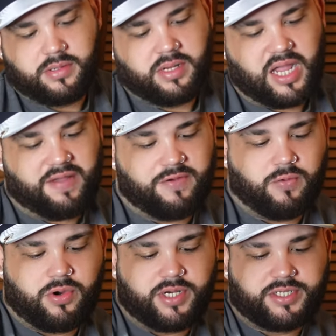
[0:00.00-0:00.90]
Haven't
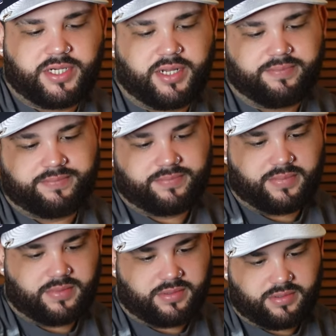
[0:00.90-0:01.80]
worn this yet.
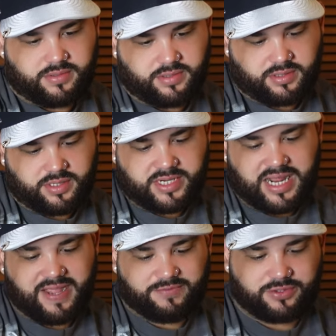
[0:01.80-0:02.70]
Gonna
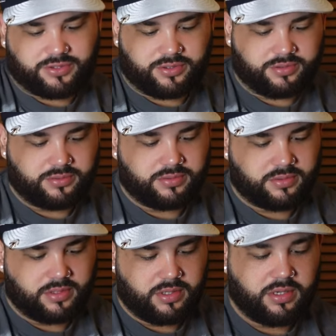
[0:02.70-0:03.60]
have to soon.
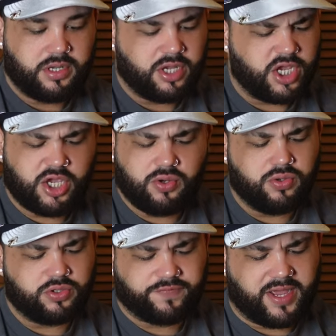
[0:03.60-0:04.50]

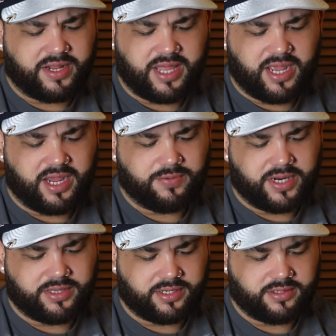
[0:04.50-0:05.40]
Huge fan of that hat
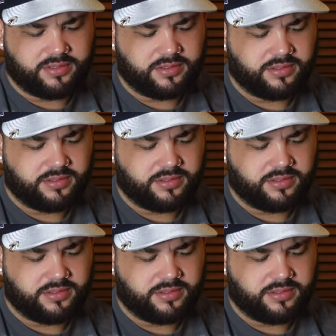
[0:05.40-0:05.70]
right there.